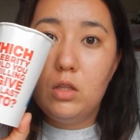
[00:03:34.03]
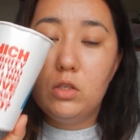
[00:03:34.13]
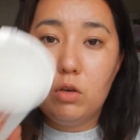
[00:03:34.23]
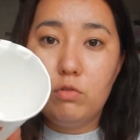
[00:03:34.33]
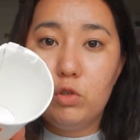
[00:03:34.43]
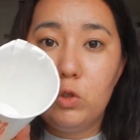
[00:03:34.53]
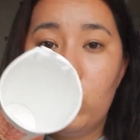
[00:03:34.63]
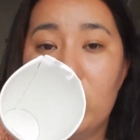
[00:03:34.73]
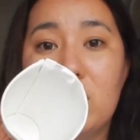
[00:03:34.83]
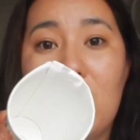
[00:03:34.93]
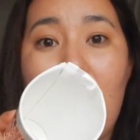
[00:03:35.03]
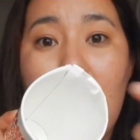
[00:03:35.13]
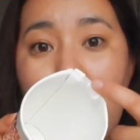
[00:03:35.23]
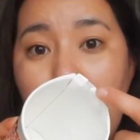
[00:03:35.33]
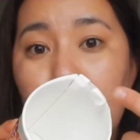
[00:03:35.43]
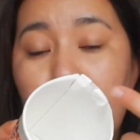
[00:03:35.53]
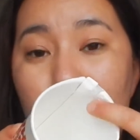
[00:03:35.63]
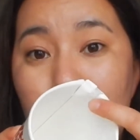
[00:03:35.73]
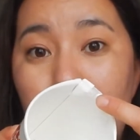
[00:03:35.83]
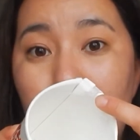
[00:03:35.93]
the soft drinks one that are lined with
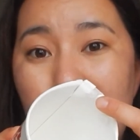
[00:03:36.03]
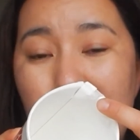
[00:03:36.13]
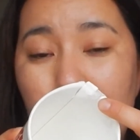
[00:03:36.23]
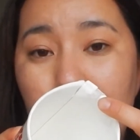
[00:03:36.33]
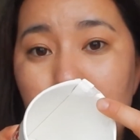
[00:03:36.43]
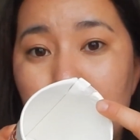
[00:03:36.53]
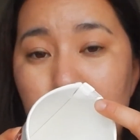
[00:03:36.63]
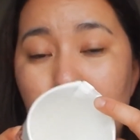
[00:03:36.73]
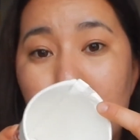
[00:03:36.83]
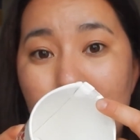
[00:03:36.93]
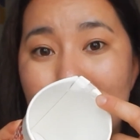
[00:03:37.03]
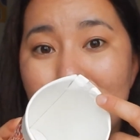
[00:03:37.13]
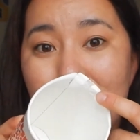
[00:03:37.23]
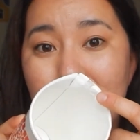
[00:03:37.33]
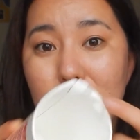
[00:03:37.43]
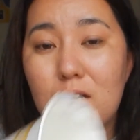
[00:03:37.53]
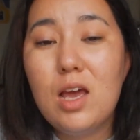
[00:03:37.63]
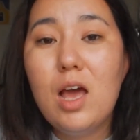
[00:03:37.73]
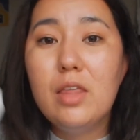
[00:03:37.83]
a bit of plastic inside,